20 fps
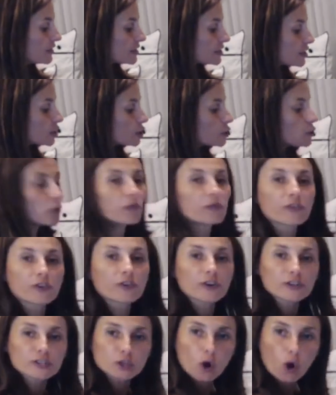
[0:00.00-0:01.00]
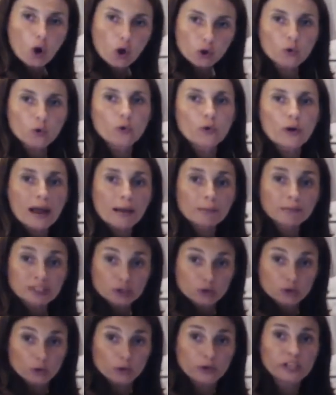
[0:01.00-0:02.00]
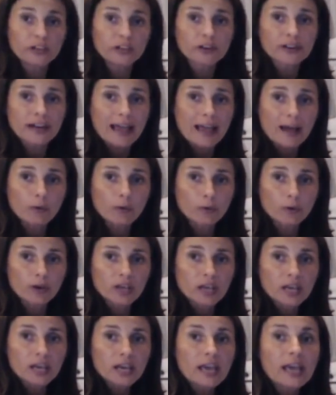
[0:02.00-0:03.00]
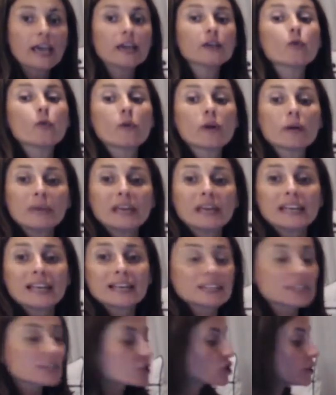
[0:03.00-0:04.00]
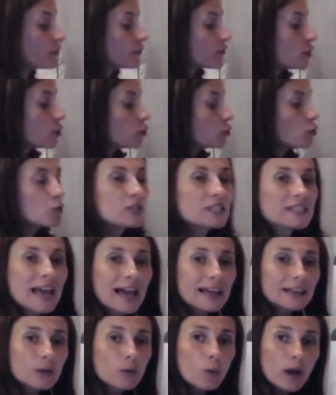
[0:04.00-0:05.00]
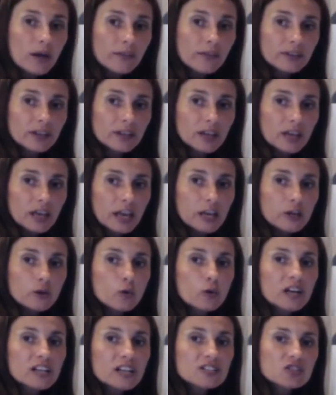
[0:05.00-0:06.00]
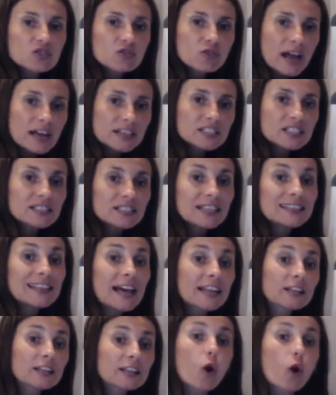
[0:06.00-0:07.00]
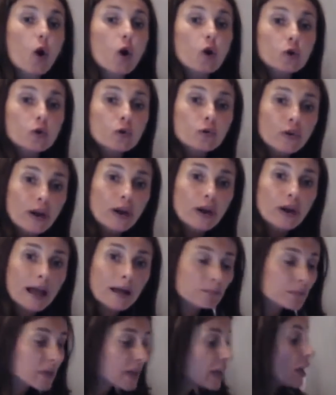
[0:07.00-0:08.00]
this is your first hologram that you hear now, and you immediately shift into the other one and you constructing another hologram